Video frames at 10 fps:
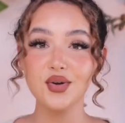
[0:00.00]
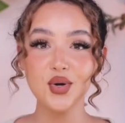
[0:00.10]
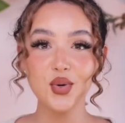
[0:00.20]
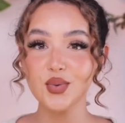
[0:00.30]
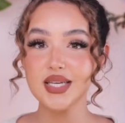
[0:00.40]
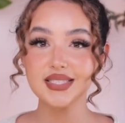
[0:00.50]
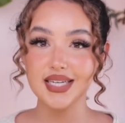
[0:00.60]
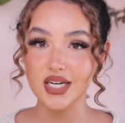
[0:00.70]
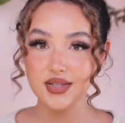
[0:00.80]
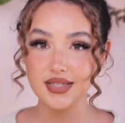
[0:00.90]
don't know who needs to
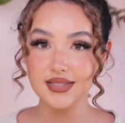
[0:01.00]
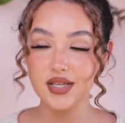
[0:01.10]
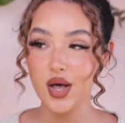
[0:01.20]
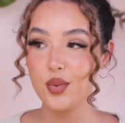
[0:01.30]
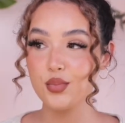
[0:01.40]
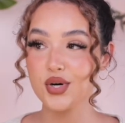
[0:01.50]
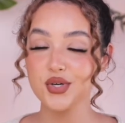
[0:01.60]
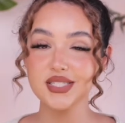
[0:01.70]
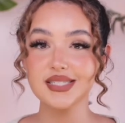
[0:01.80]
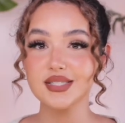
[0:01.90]
hear this, but
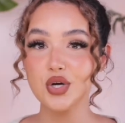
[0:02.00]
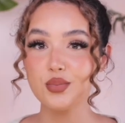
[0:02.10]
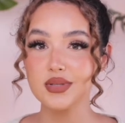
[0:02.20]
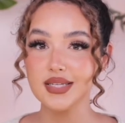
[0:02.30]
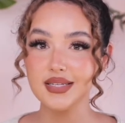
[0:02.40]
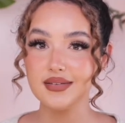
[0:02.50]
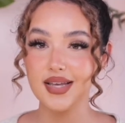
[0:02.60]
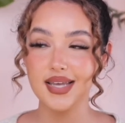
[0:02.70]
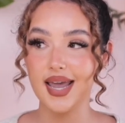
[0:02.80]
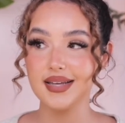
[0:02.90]
Christians don't believe
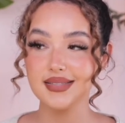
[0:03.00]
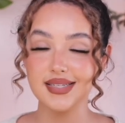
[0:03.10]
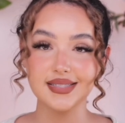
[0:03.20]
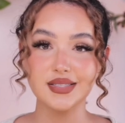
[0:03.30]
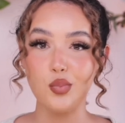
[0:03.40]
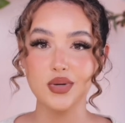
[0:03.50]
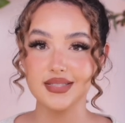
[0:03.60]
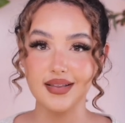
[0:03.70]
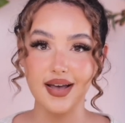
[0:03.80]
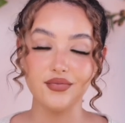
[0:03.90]
in canceling
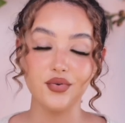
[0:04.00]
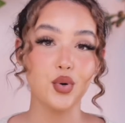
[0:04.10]
someone's life